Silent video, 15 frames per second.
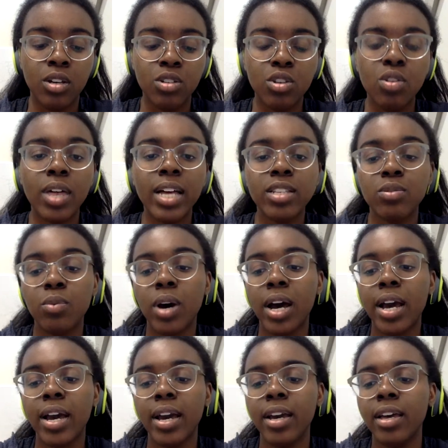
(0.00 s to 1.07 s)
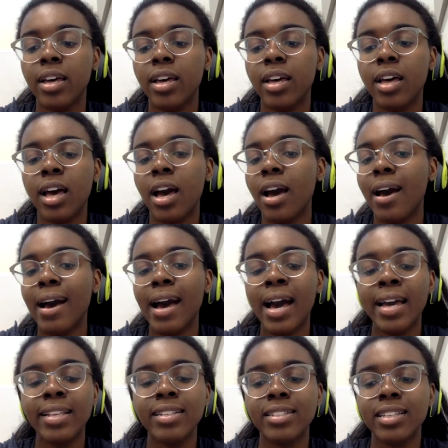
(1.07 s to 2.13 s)
So that's why
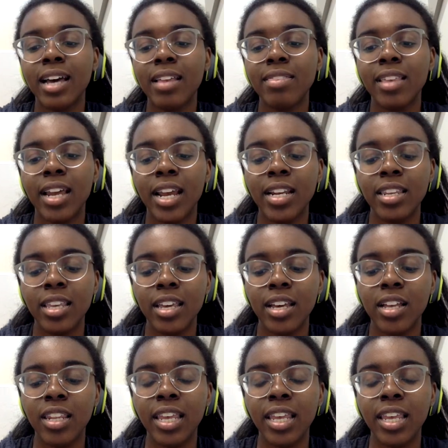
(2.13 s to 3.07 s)
I just got that idea.